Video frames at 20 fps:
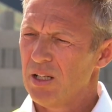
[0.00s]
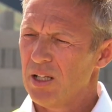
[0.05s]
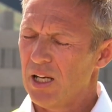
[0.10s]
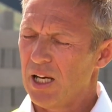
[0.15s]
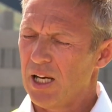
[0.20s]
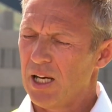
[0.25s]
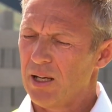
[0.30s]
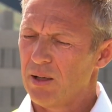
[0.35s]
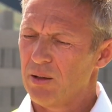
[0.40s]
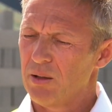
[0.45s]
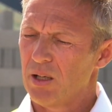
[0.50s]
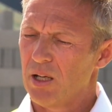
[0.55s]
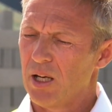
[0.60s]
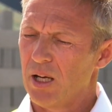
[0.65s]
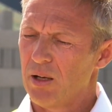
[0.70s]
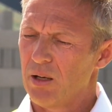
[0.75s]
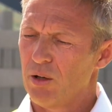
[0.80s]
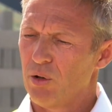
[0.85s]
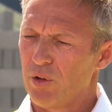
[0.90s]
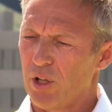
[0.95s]
uh,
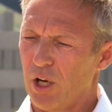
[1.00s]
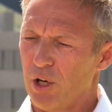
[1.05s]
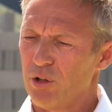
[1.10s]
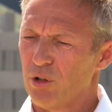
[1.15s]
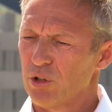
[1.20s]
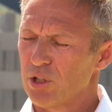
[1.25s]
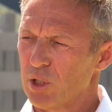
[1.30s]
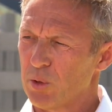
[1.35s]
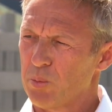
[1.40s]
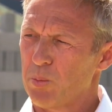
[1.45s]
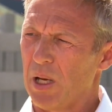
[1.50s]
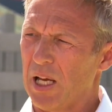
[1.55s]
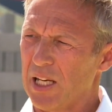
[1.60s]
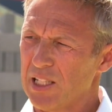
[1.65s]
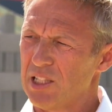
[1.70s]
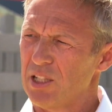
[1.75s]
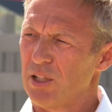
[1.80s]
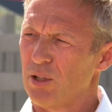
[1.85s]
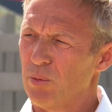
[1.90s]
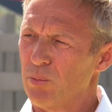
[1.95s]
uh, although not
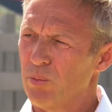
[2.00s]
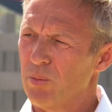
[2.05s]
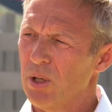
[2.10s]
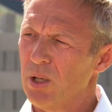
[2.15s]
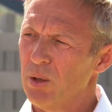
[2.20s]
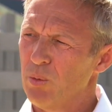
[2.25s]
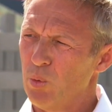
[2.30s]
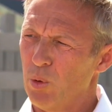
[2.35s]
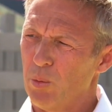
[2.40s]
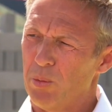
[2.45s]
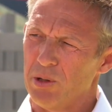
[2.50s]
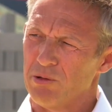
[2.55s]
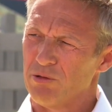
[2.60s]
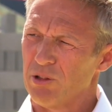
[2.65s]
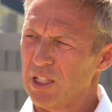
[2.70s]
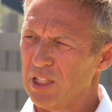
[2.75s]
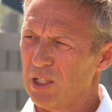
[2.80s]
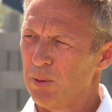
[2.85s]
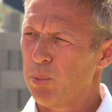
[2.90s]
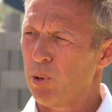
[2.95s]
displacing them, will be
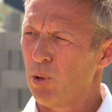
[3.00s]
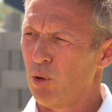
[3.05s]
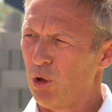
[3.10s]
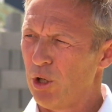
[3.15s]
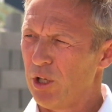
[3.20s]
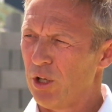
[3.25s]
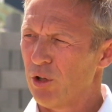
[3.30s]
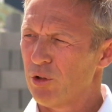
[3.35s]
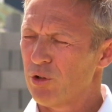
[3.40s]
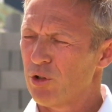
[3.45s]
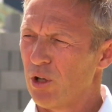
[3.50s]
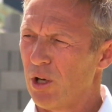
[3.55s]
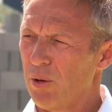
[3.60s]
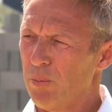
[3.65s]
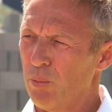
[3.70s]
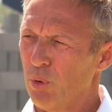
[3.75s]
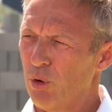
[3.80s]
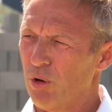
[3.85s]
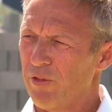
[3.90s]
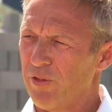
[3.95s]
redeployed onto
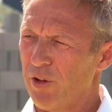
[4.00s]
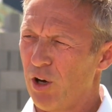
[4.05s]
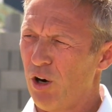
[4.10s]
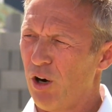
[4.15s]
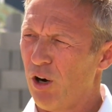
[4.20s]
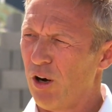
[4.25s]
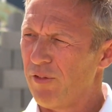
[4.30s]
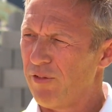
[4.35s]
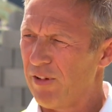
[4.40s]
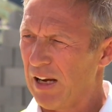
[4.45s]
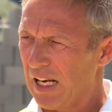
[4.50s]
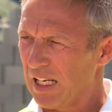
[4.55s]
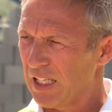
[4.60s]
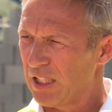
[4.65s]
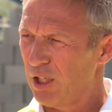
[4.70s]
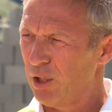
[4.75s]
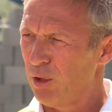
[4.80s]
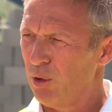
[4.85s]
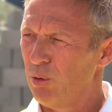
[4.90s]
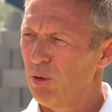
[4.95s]
more of the high
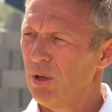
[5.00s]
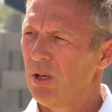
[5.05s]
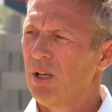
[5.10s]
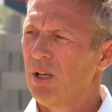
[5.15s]
value